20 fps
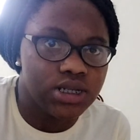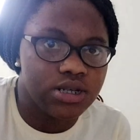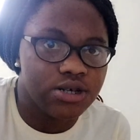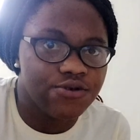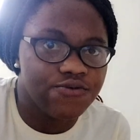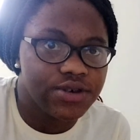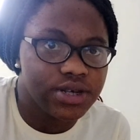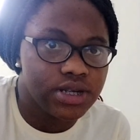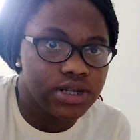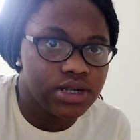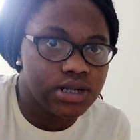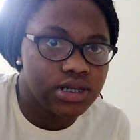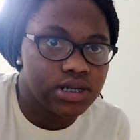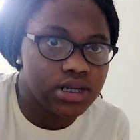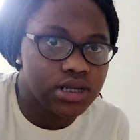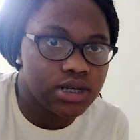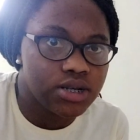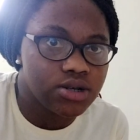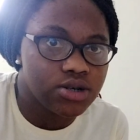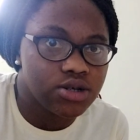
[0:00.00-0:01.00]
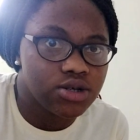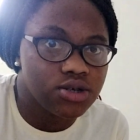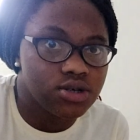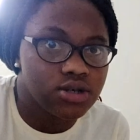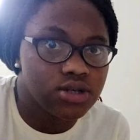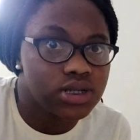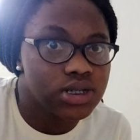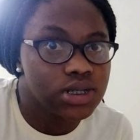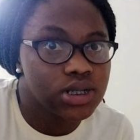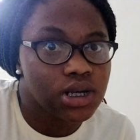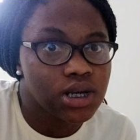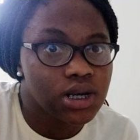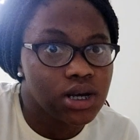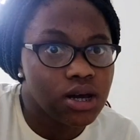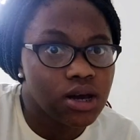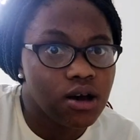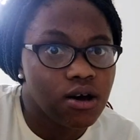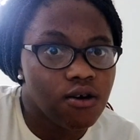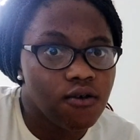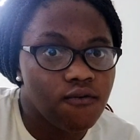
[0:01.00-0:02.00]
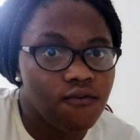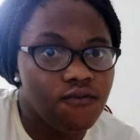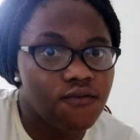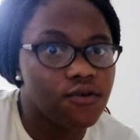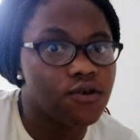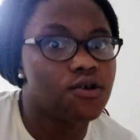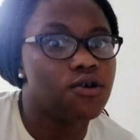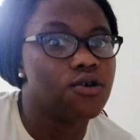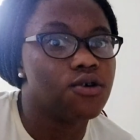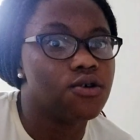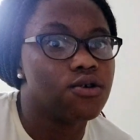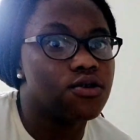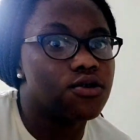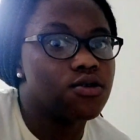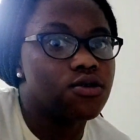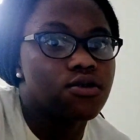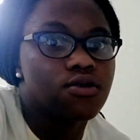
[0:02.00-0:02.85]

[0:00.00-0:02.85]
degrees Celsius for